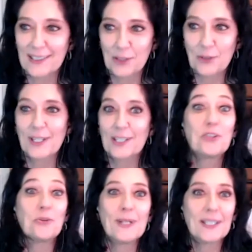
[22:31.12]
doing a
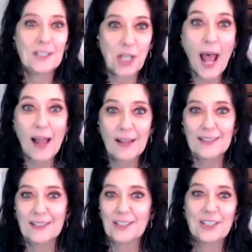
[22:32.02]
2-week
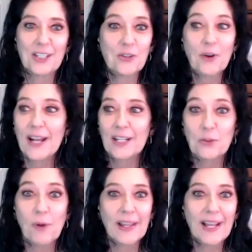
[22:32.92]
challenge to try to
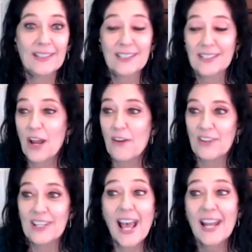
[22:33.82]
do all that stuff.
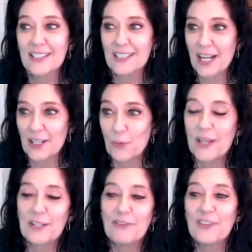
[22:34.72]
And then it's like the
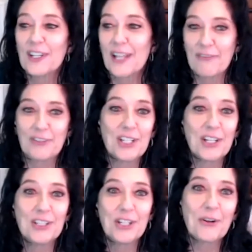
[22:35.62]
way you feel after
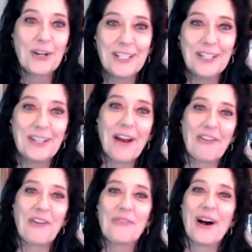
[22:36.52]
you do it, you
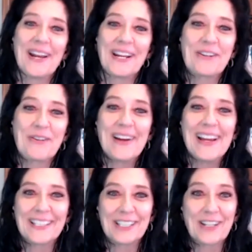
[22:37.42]
never want to
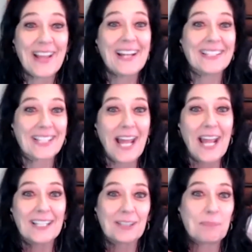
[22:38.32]
quit. So then it's
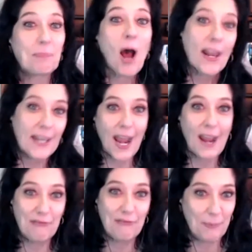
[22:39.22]
like spa
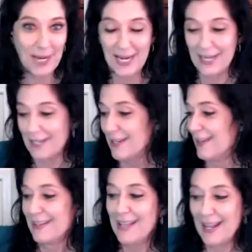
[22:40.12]
day for me.
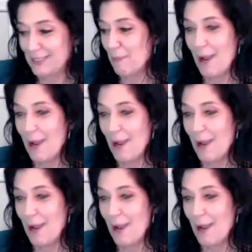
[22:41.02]
That's my